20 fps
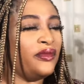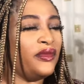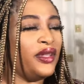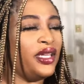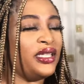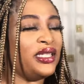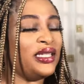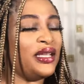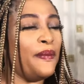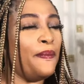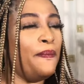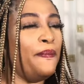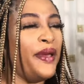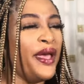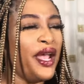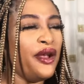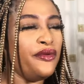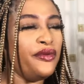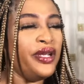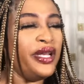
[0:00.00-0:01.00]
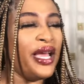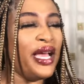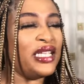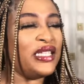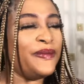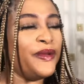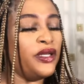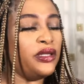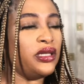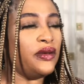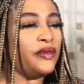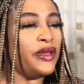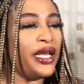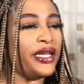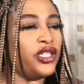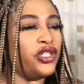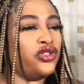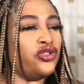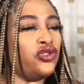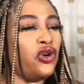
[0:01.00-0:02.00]
it's a berry. I smell something
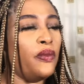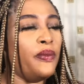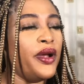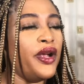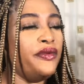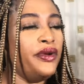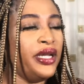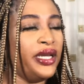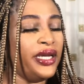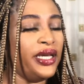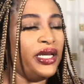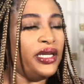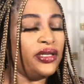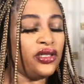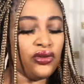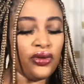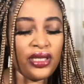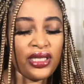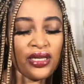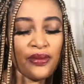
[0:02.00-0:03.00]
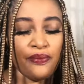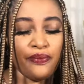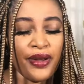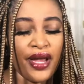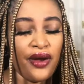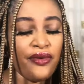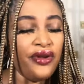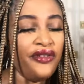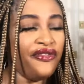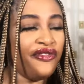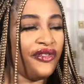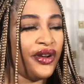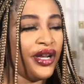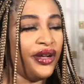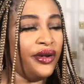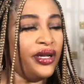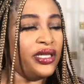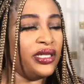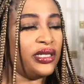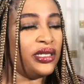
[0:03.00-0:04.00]
like strawberry in it. So it's a berry
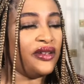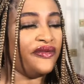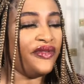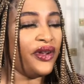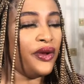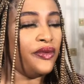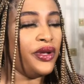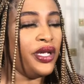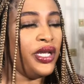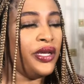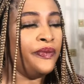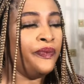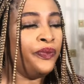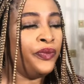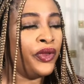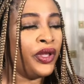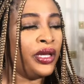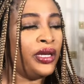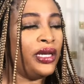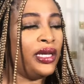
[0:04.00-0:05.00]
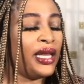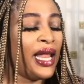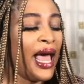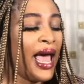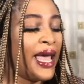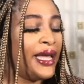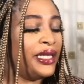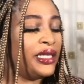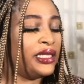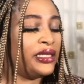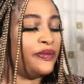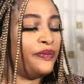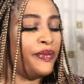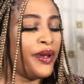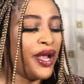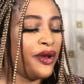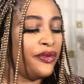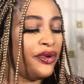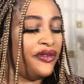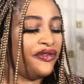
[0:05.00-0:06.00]
fragrance. It's a very light
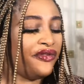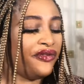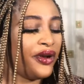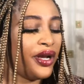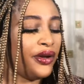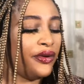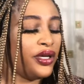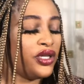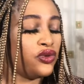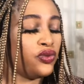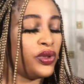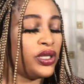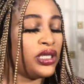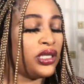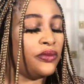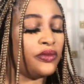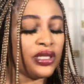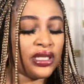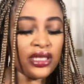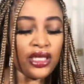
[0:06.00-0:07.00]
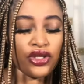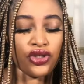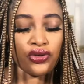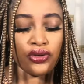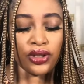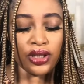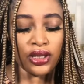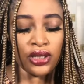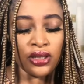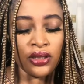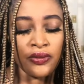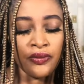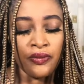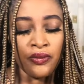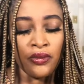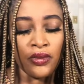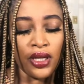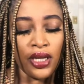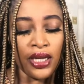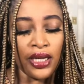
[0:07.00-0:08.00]
berry fragrance with some citrus
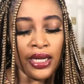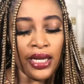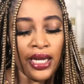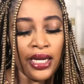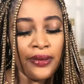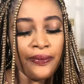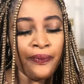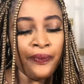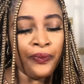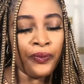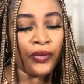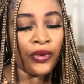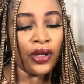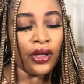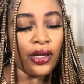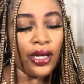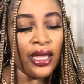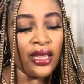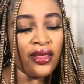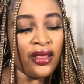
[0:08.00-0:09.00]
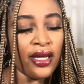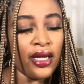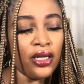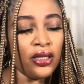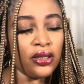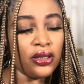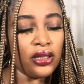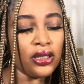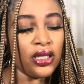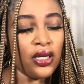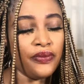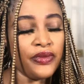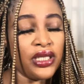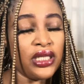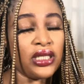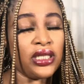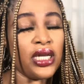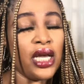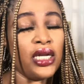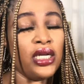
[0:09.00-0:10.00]
in it. And then some
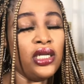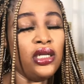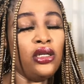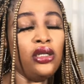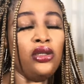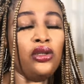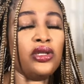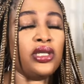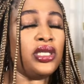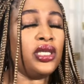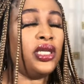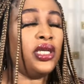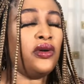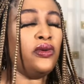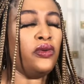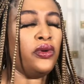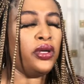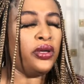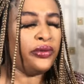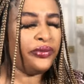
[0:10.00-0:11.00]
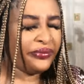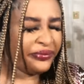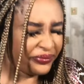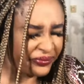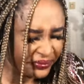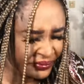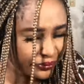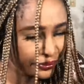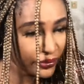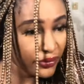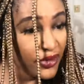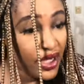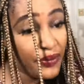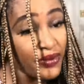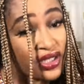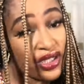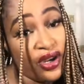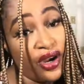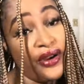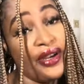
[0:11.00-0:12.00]
sandal or cedarwood. I'm
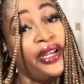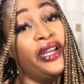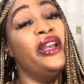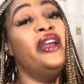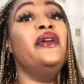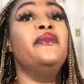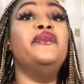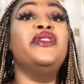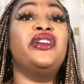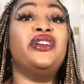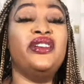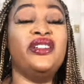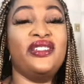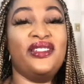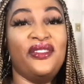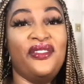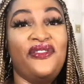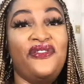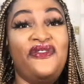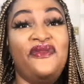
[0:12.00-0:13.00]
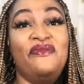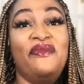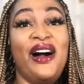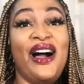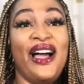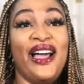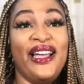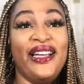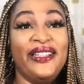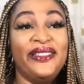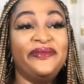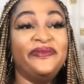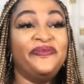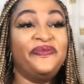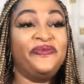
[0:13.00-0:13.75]
sorry. Because of my